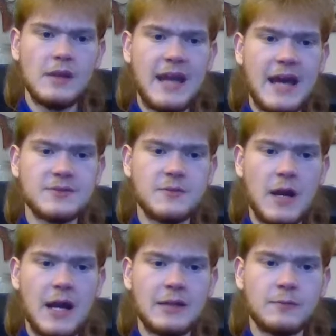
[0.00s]
Kaz
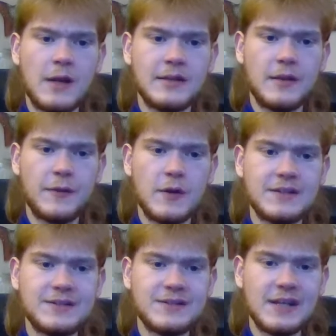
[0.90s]
Grala running the
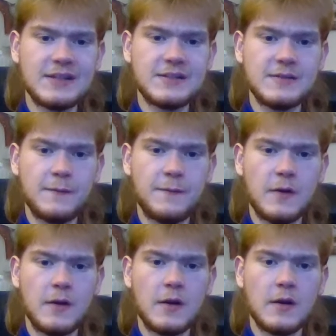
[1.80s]
36
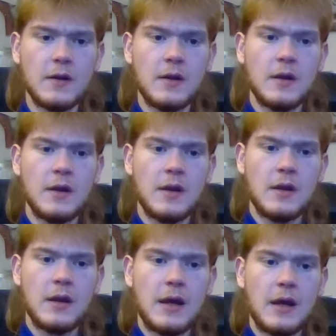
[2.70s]
for
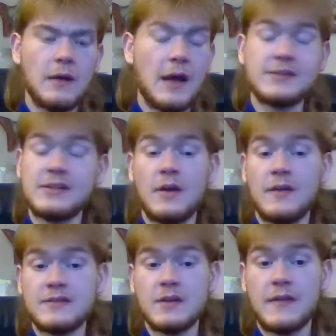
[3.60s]
that's
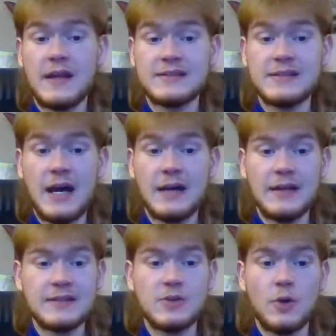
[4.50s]

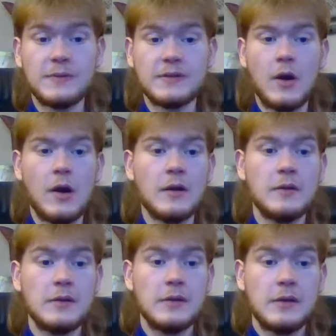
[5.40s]
an open
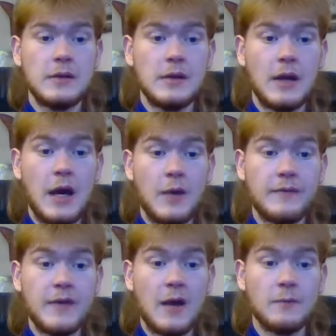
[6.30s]
car.
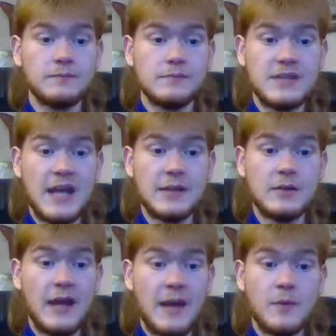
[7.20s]
We've got
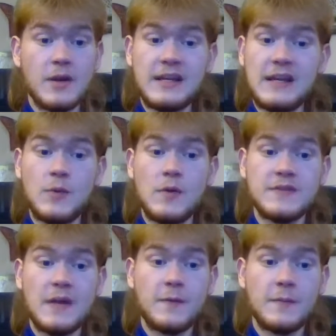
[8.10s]
Daniel Hemrick. He
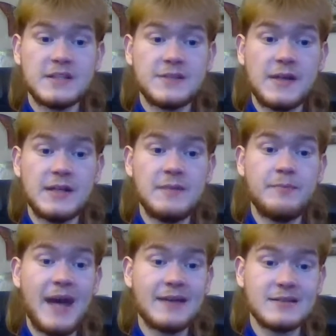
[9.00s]
moves up from Xfinity
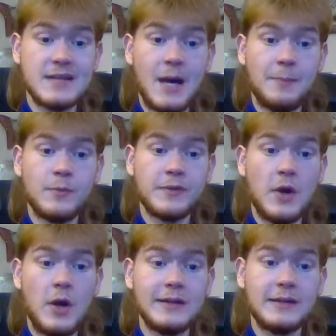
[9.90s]
back to Cup with
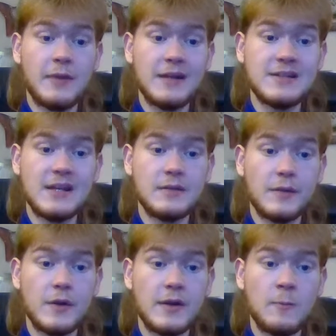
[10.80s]
Colleague Racing in the
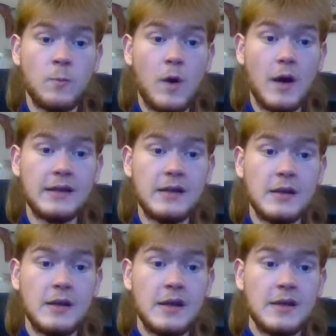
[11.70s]
31.
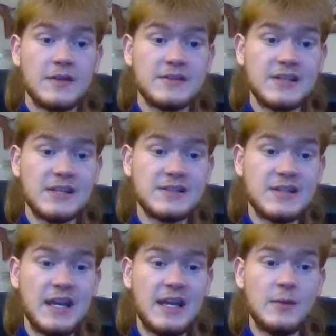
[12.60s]
The
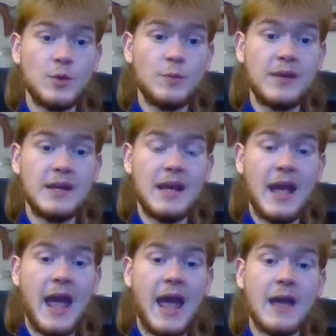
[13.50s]
16 will be
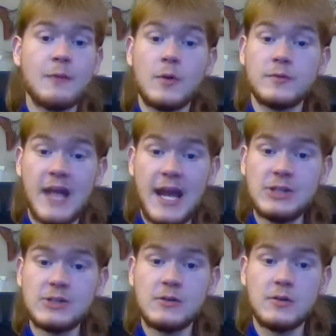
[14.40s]
a
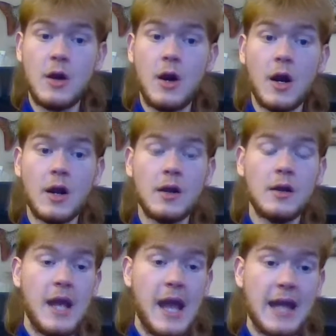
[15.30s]
rotational car.
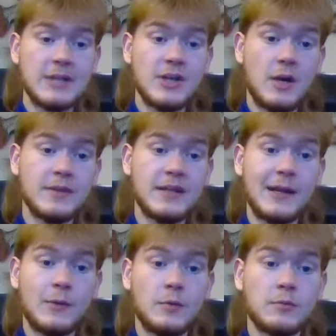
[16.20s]
A.J.
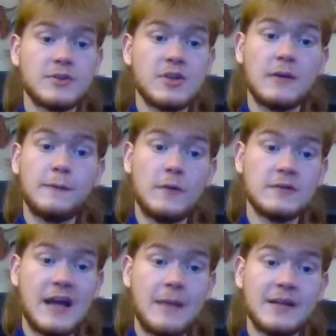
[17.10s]
Allmendinger will return
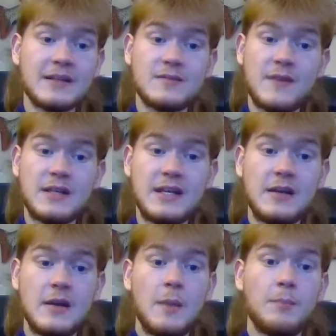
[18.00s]
full-time in
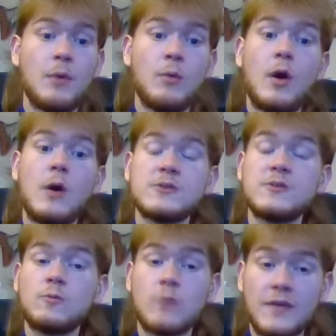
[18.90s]
Xfinity, but will
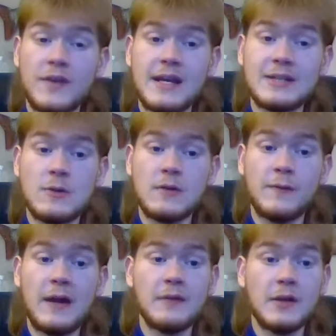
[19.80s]
also run the Daytona
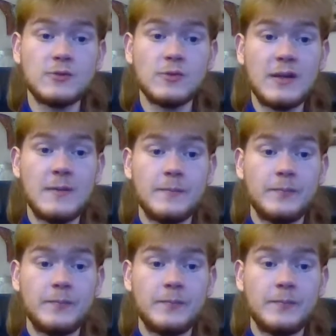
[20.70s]
500.